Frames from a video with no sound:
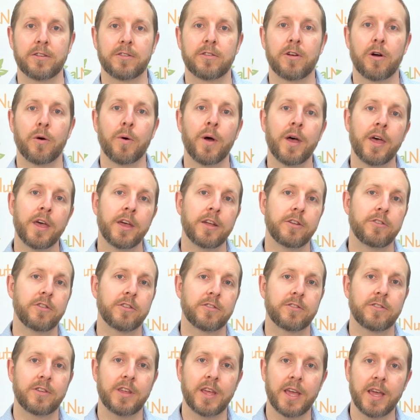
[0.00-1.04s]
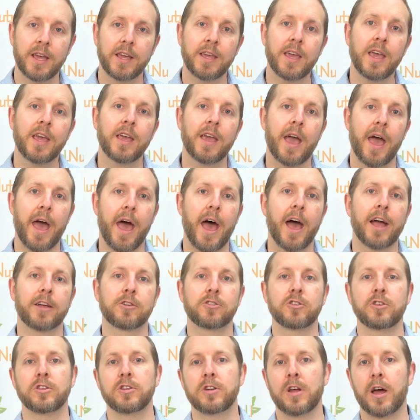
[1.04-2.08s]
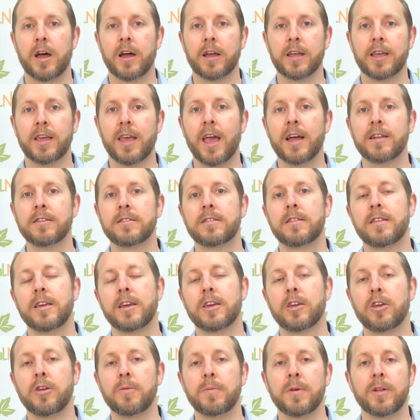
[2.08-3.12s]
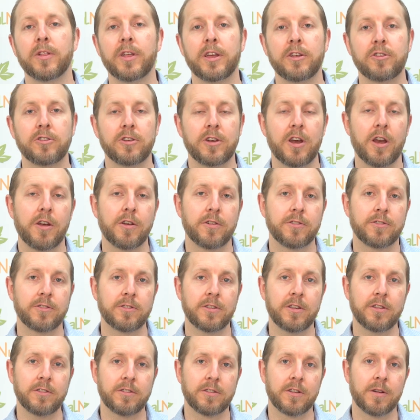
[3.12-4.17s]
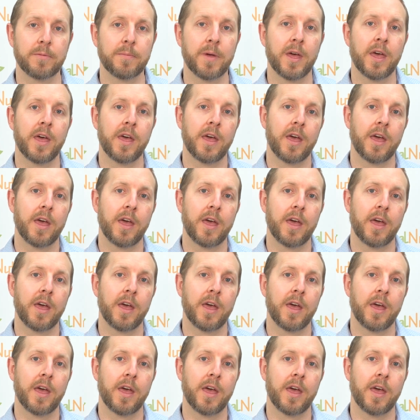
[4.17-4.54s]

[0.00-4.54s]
So just taking action against the accumulation in your system